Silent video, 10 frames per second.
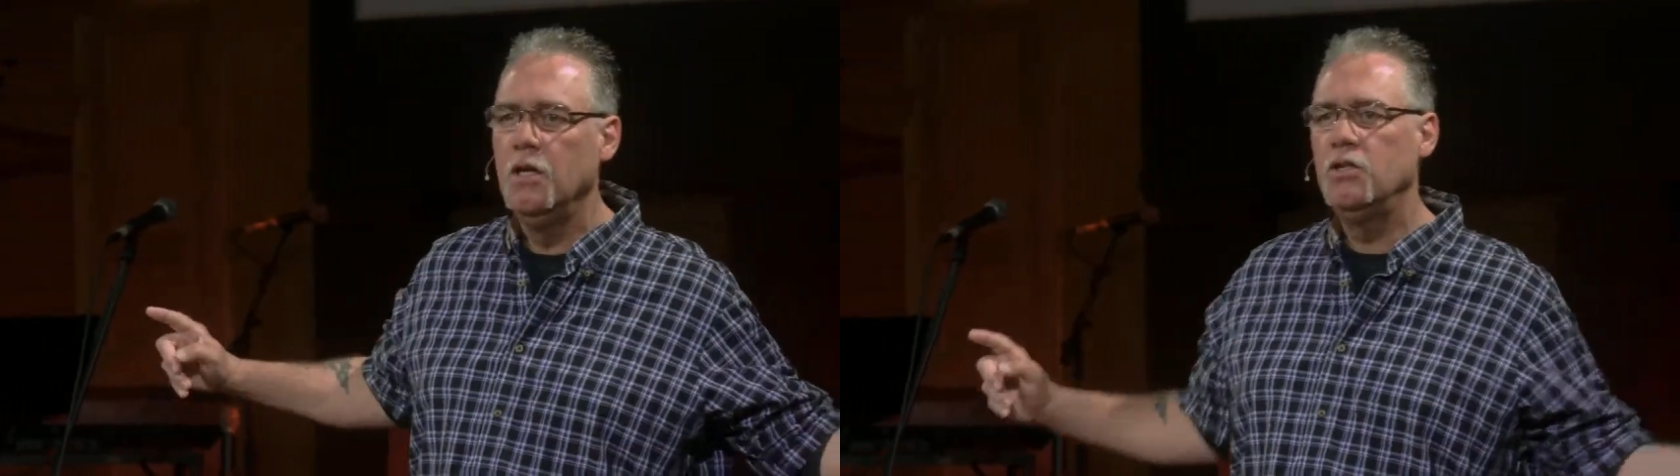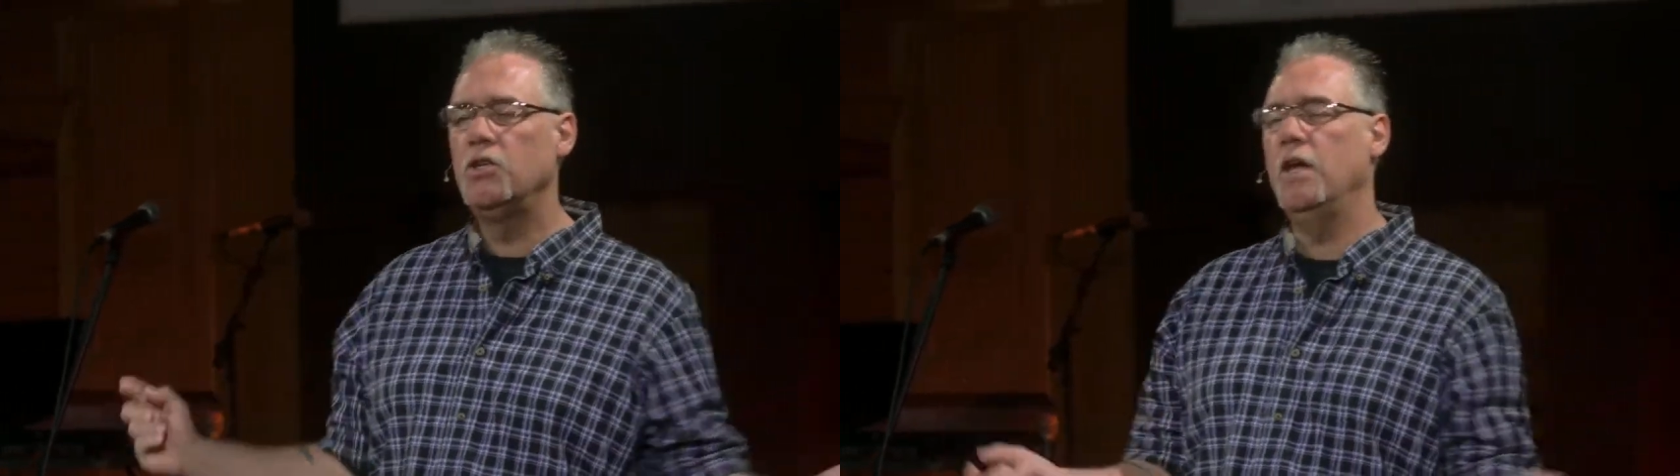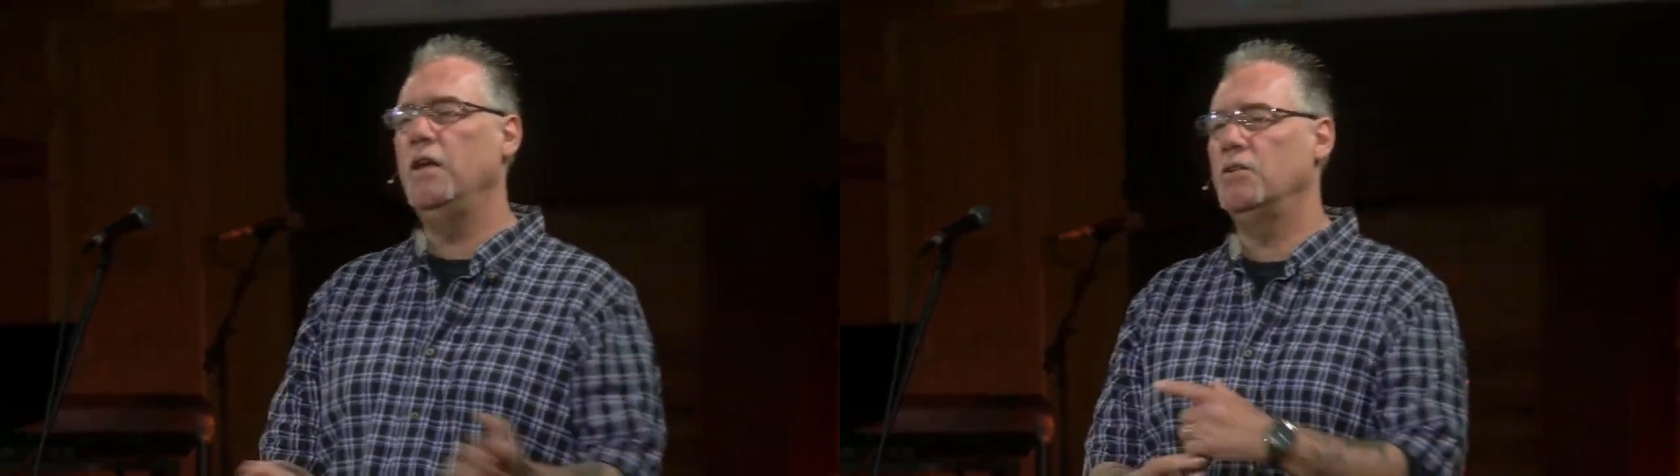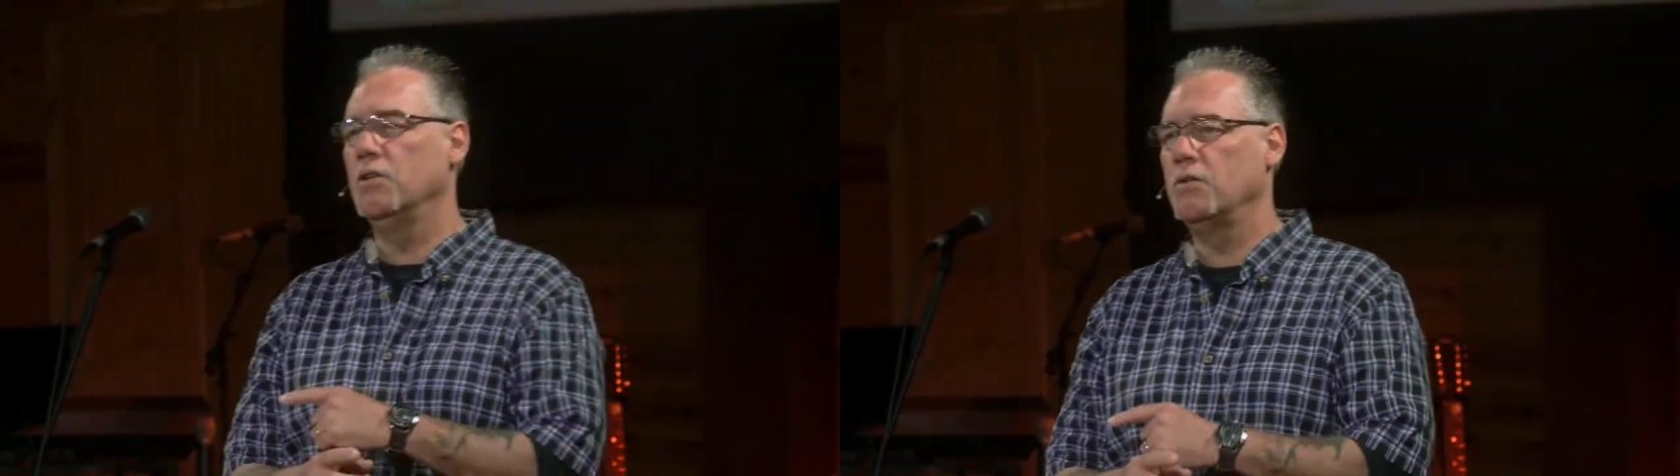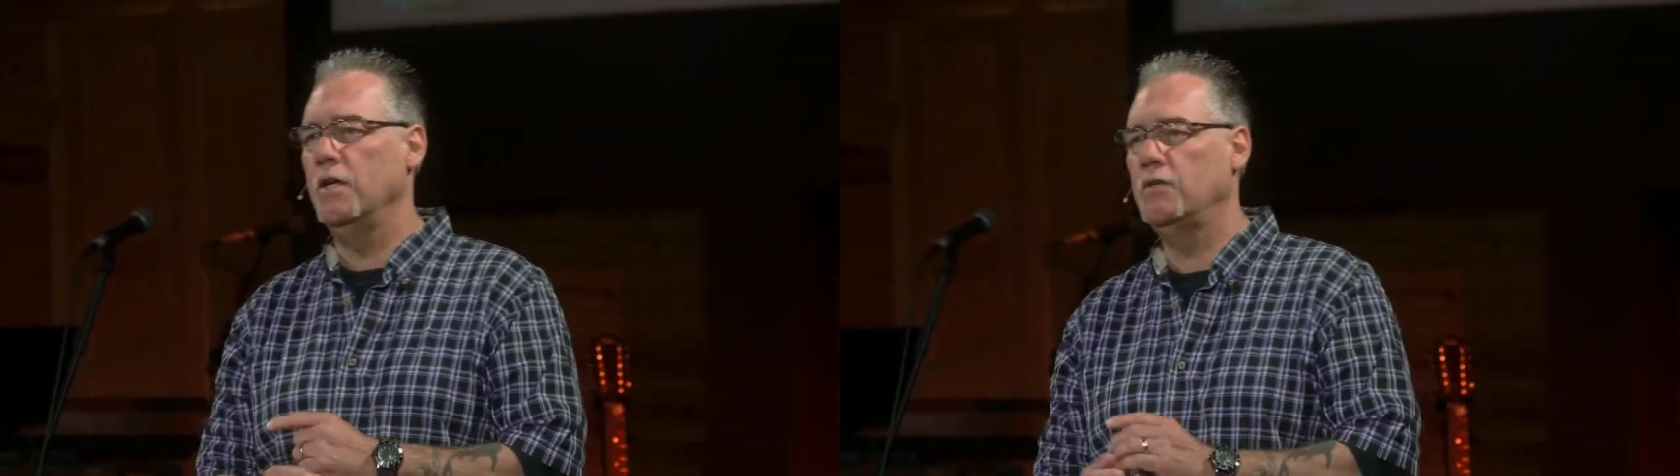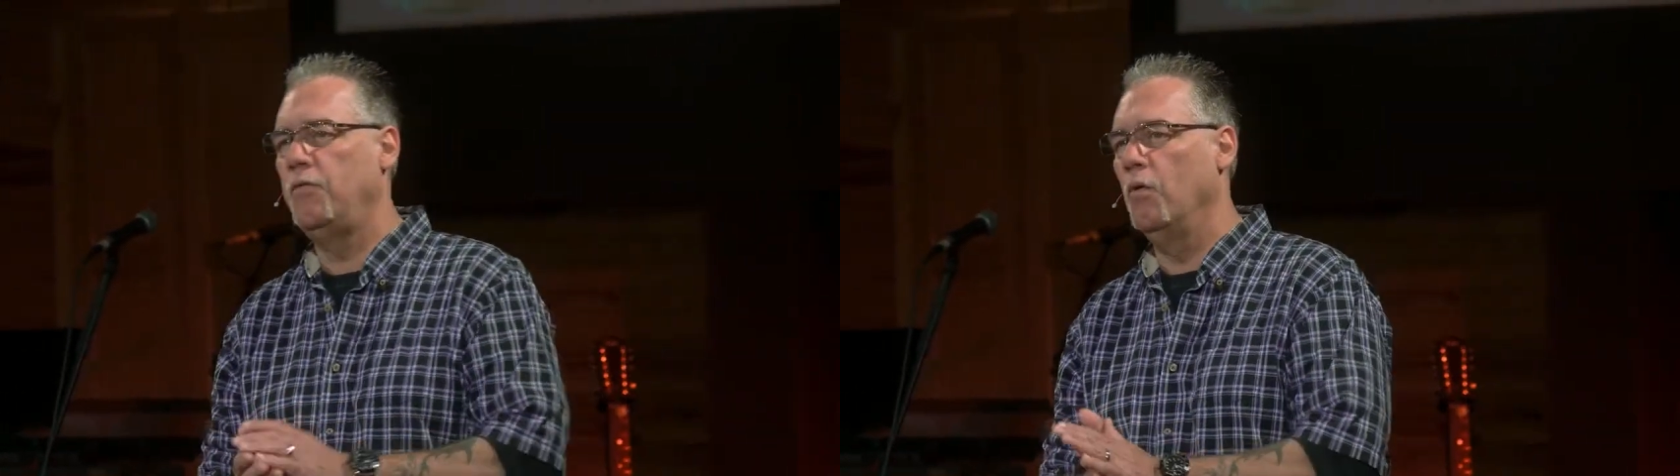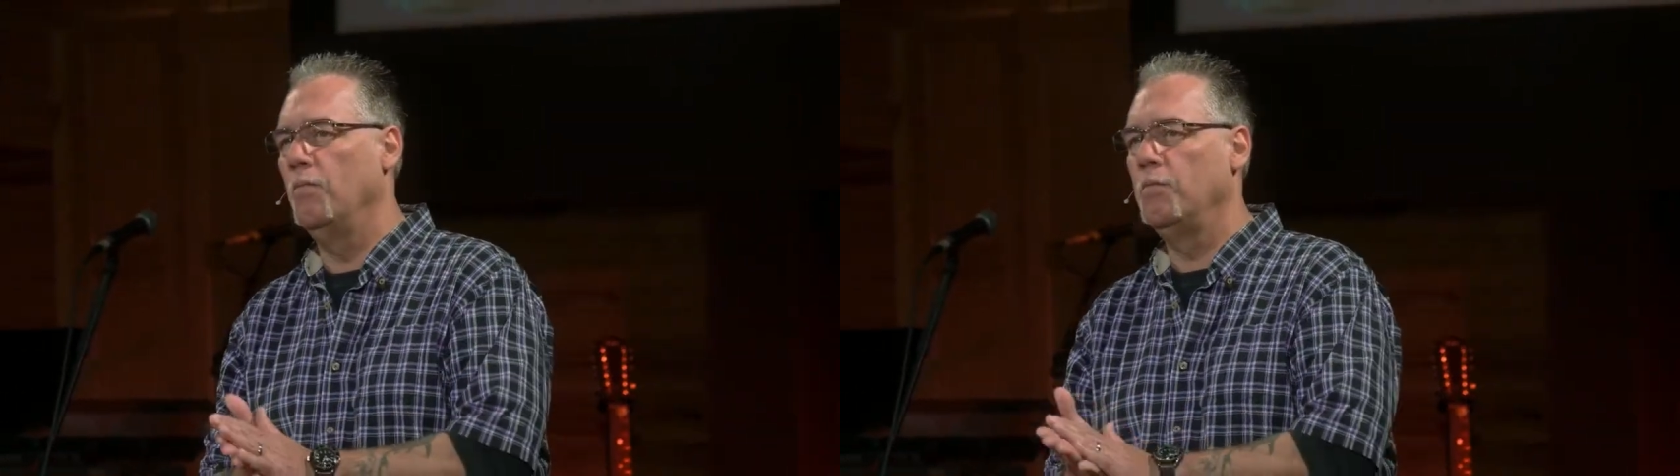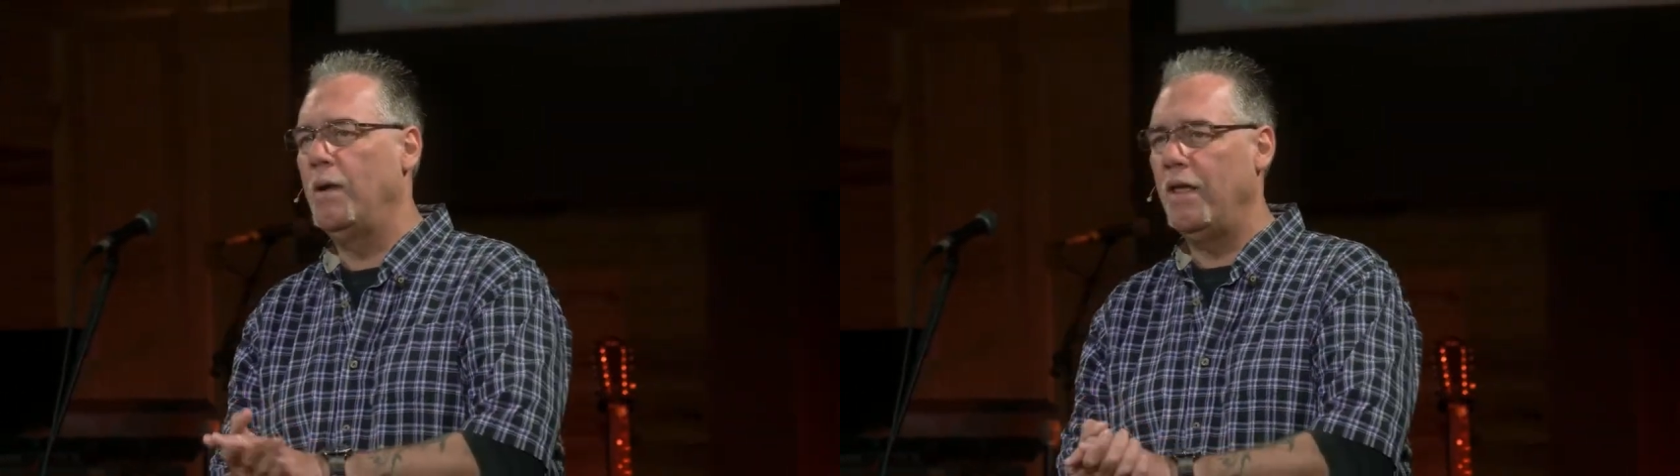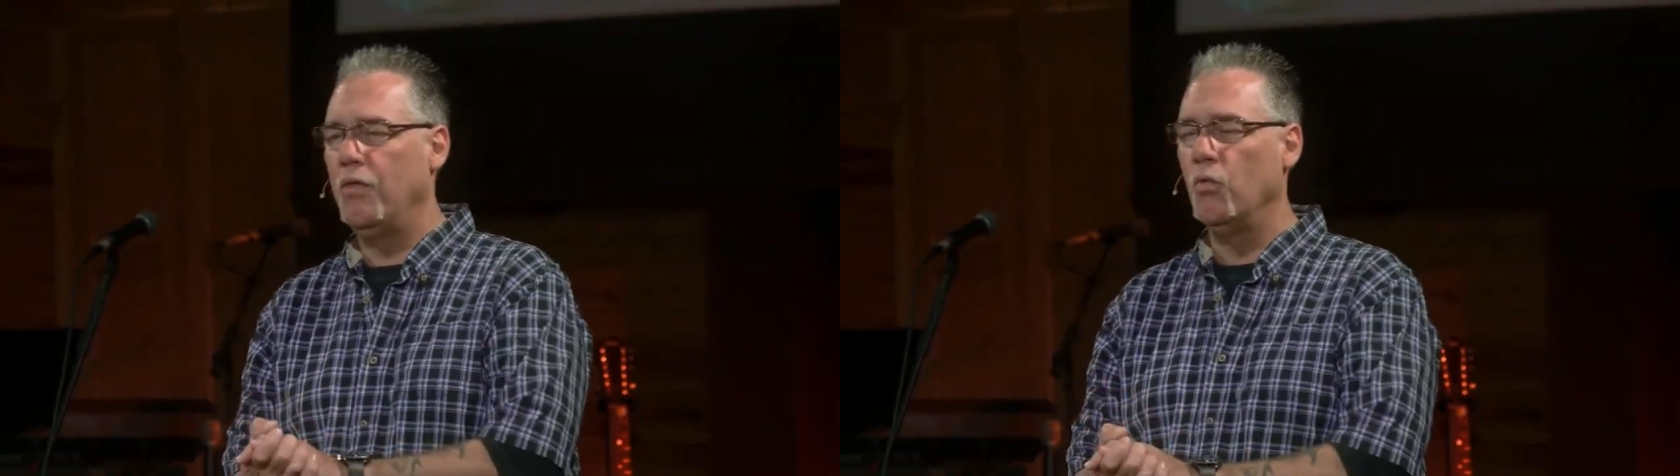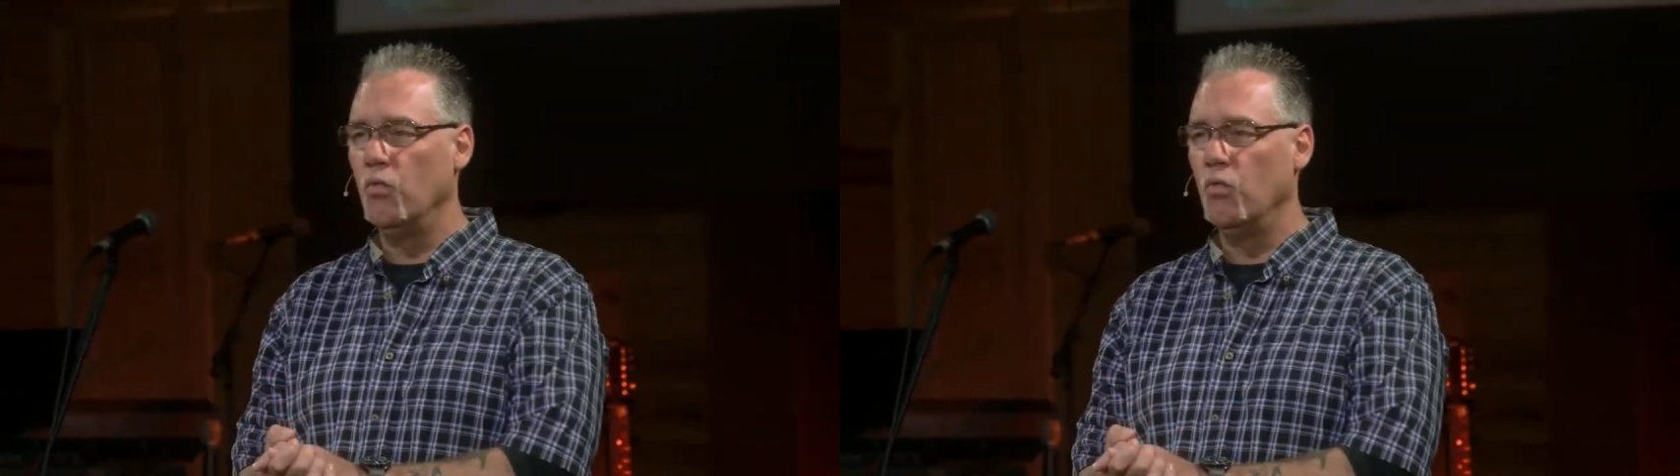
changed and transformed by the